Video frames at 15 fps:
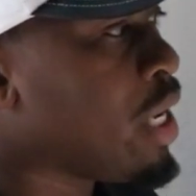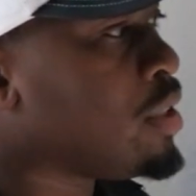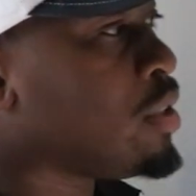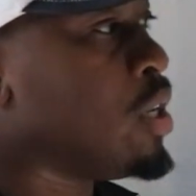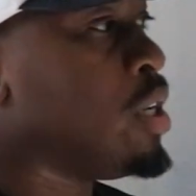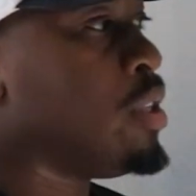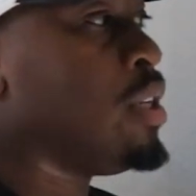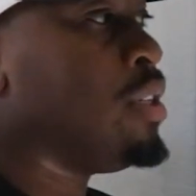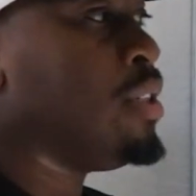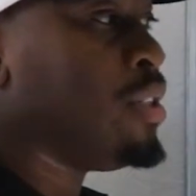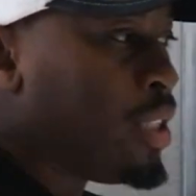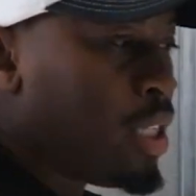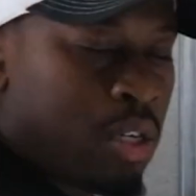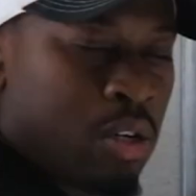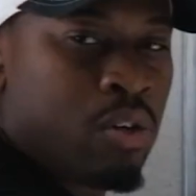based on the
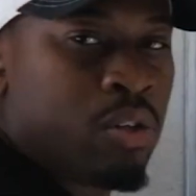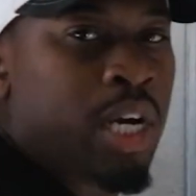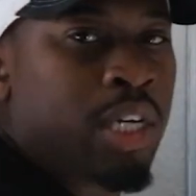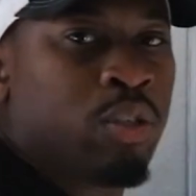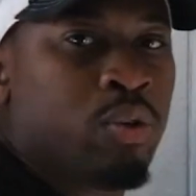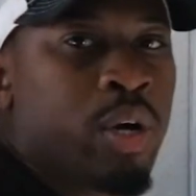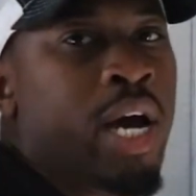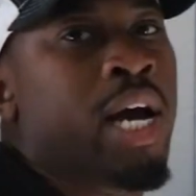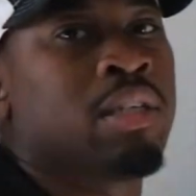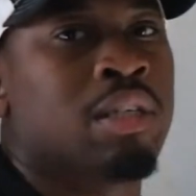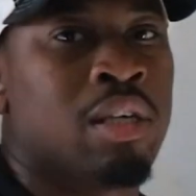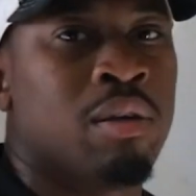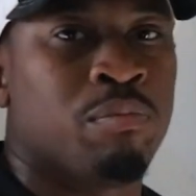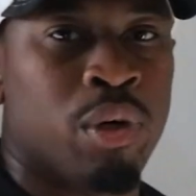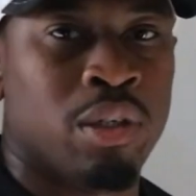deal that you
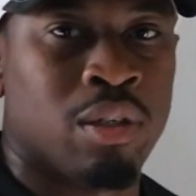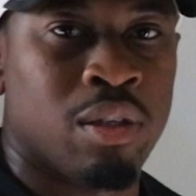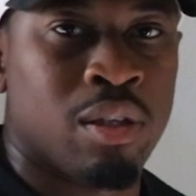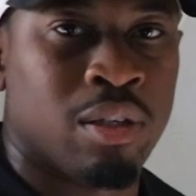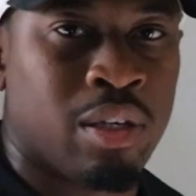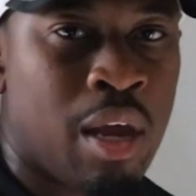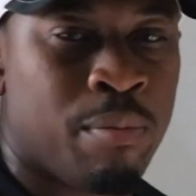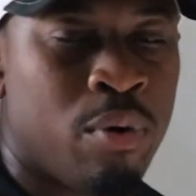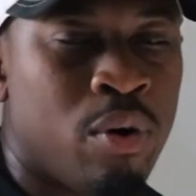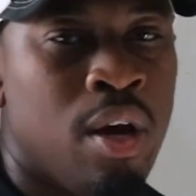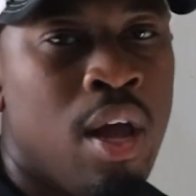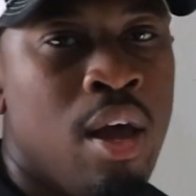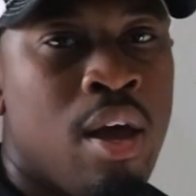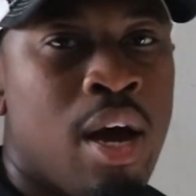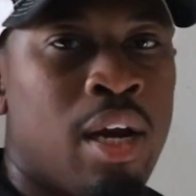actually bring to the
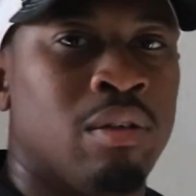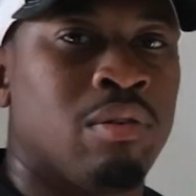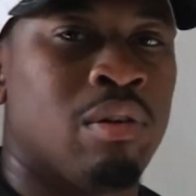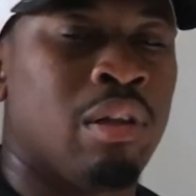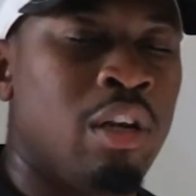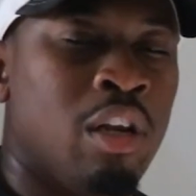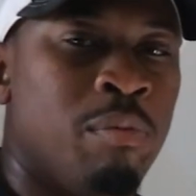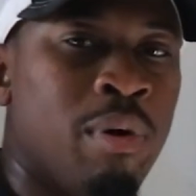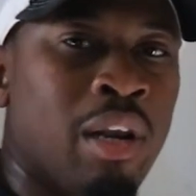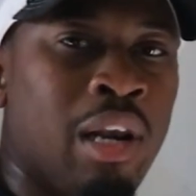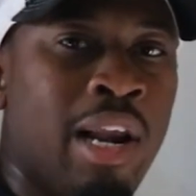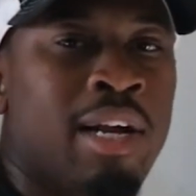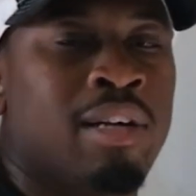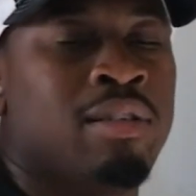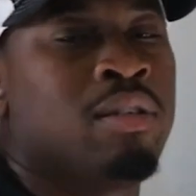table, and there's a little bit
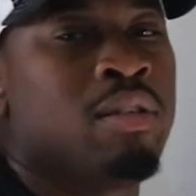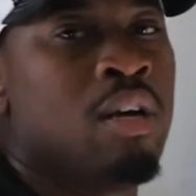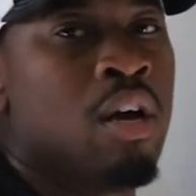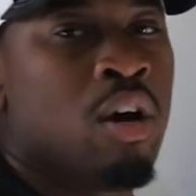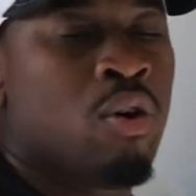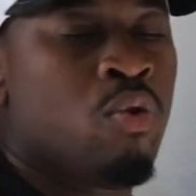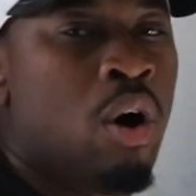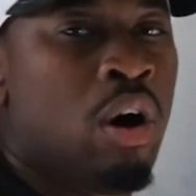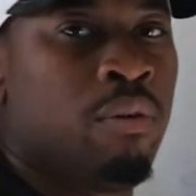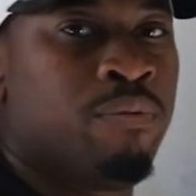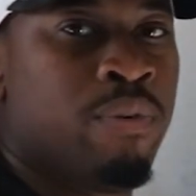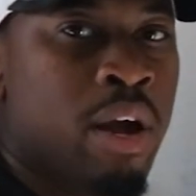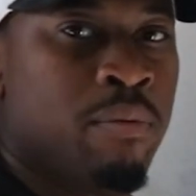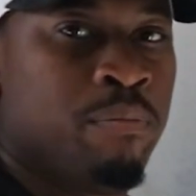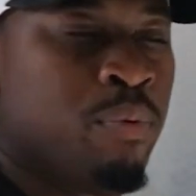less
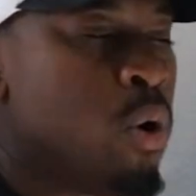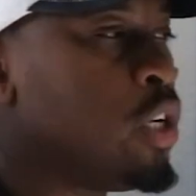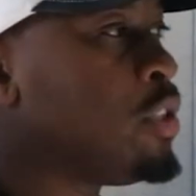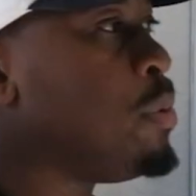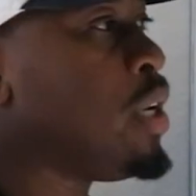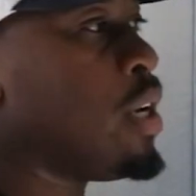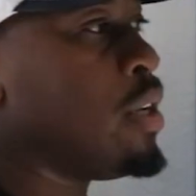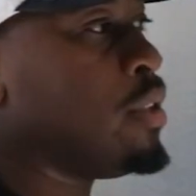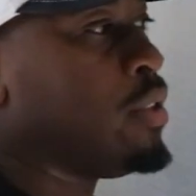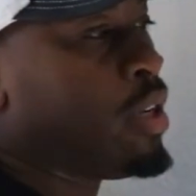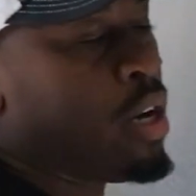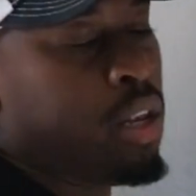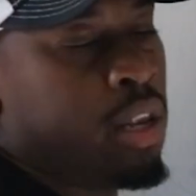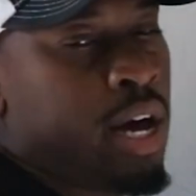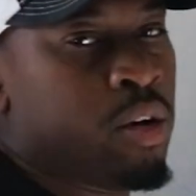qualifying points because
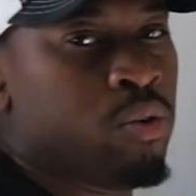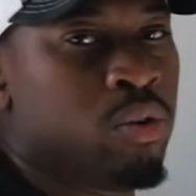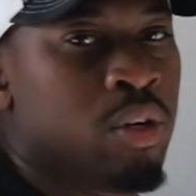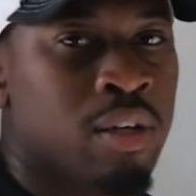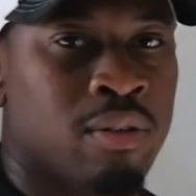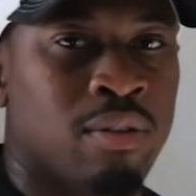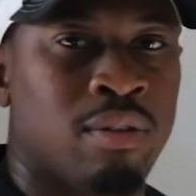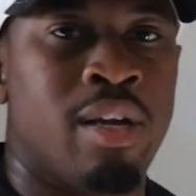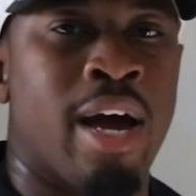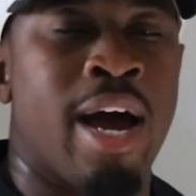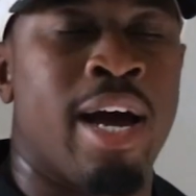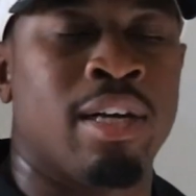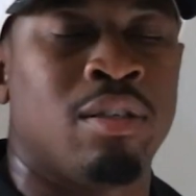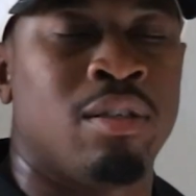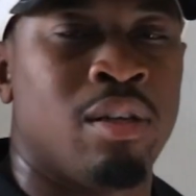the collateral is the
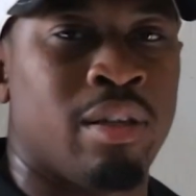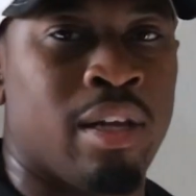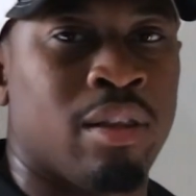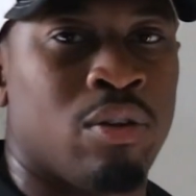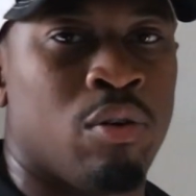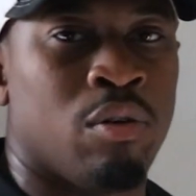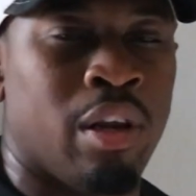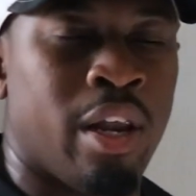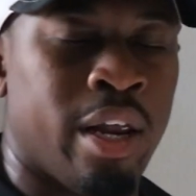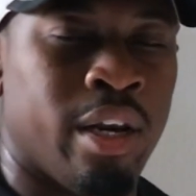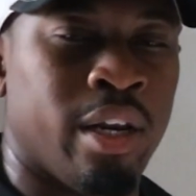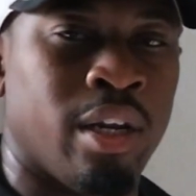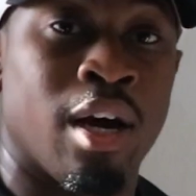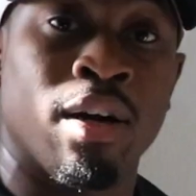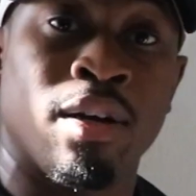asset that they're
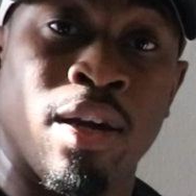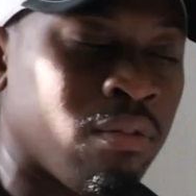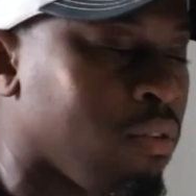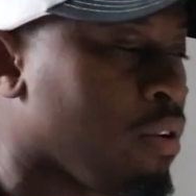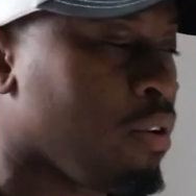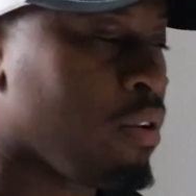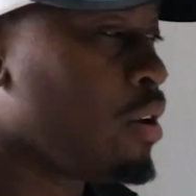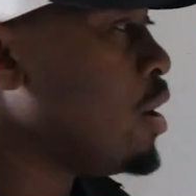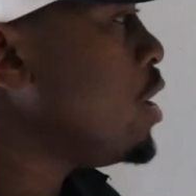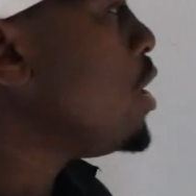lending against.